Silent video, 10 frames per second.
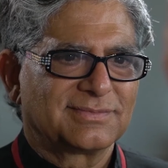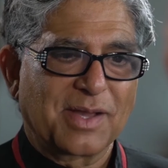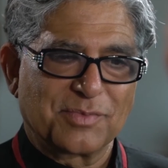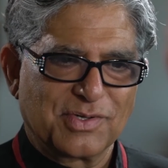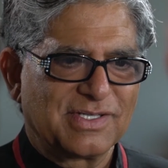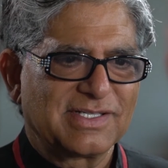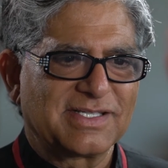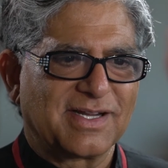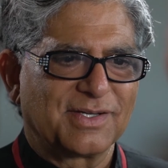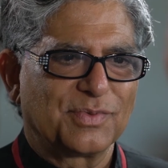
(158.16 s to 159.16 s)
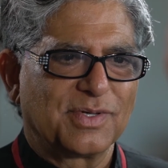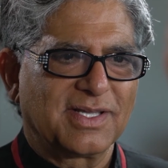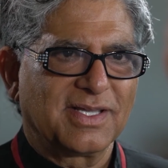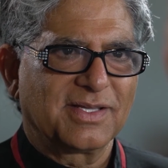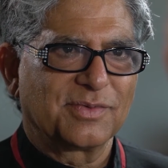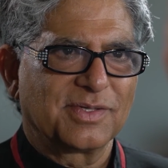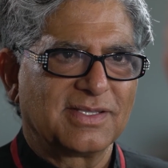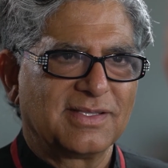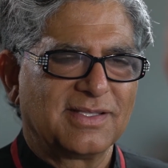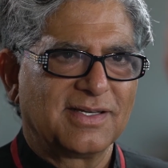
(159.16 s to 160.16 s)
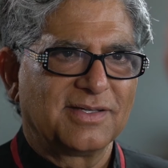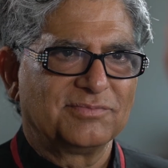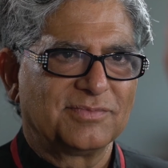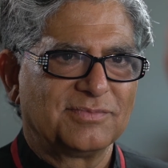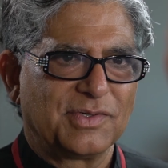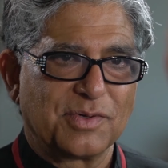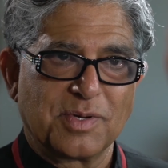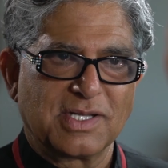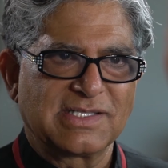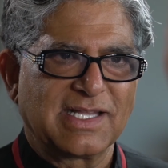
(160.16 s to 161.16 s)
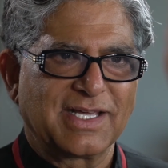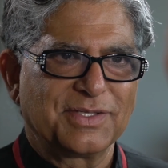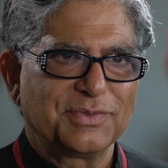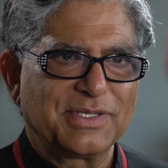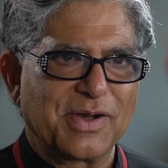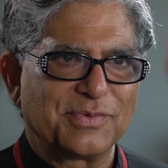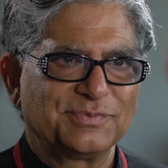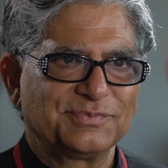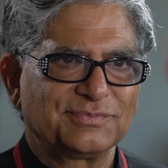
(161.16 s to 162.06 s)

I'm going to start working with um, robots like you now.